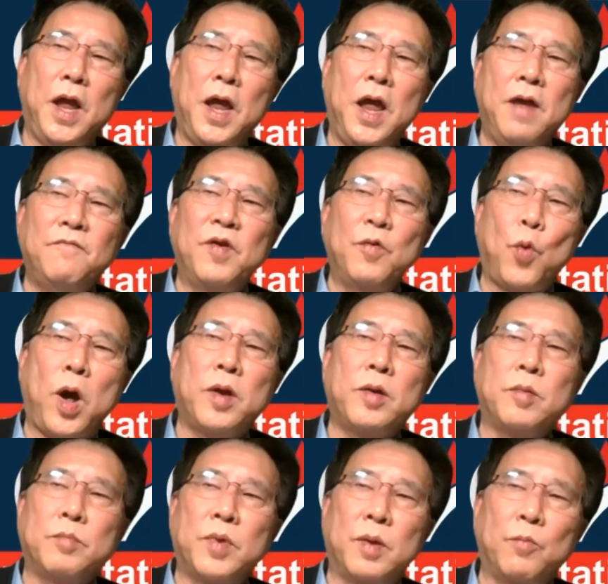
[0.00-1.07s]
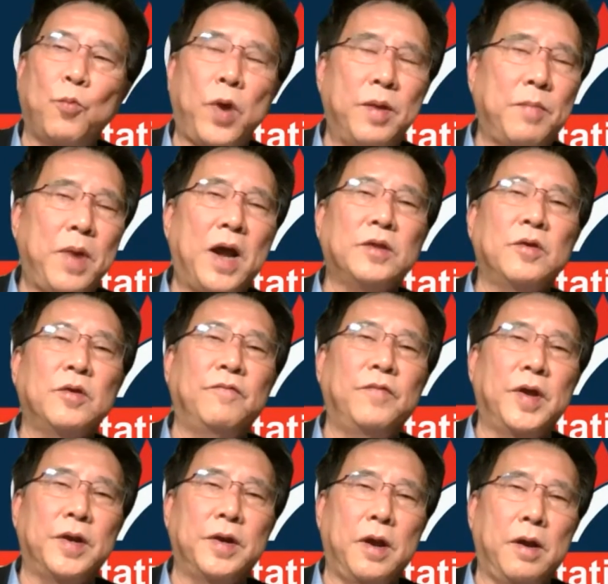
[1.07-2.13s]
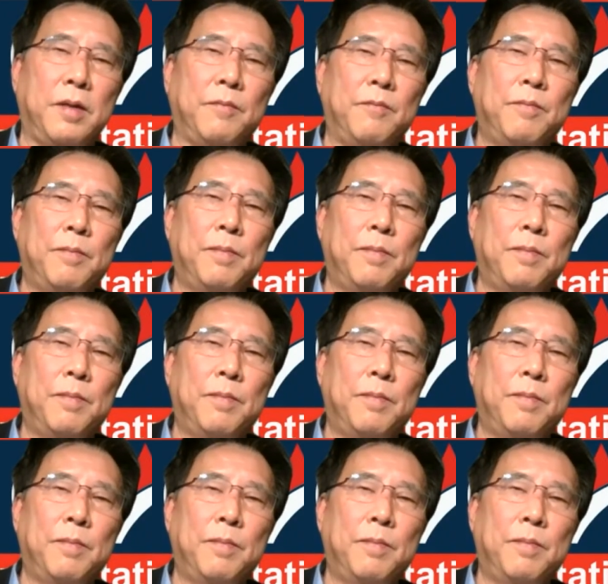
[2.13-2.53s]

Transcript: Every one of them went back to Vietnam